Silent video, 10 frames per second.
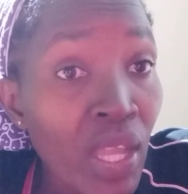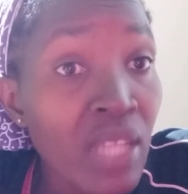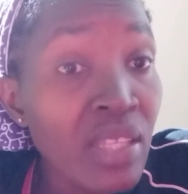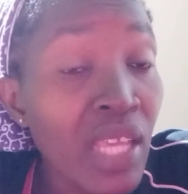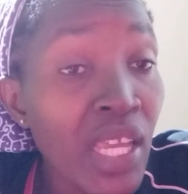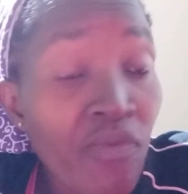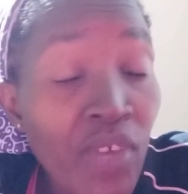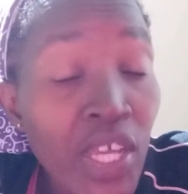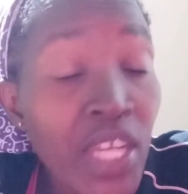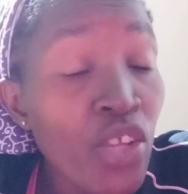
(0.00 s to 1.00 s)
Has
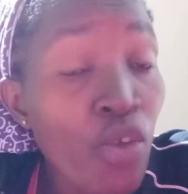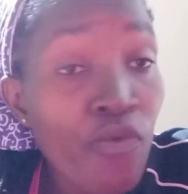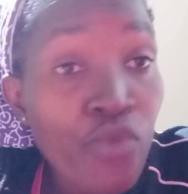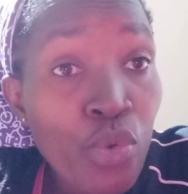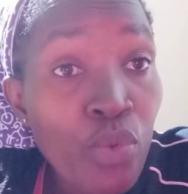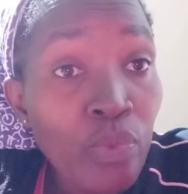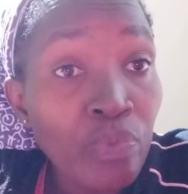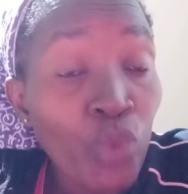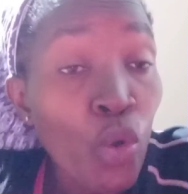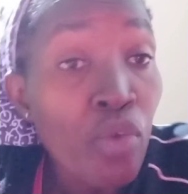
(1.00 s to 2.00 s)
any of you
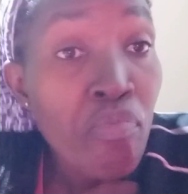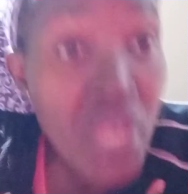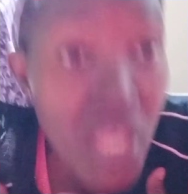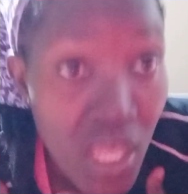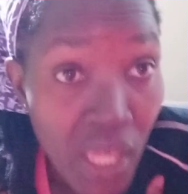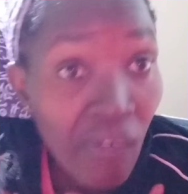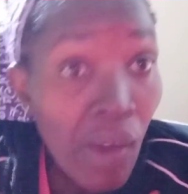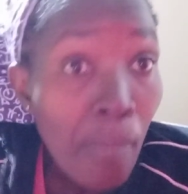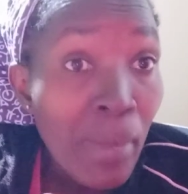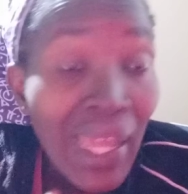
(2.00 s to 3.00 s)
or me
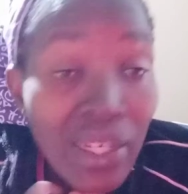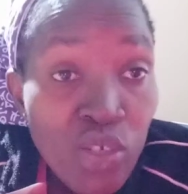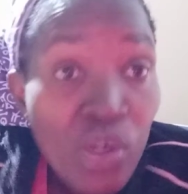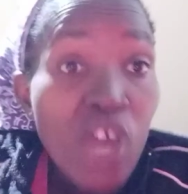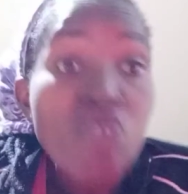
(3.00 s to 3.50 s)
ever bled on a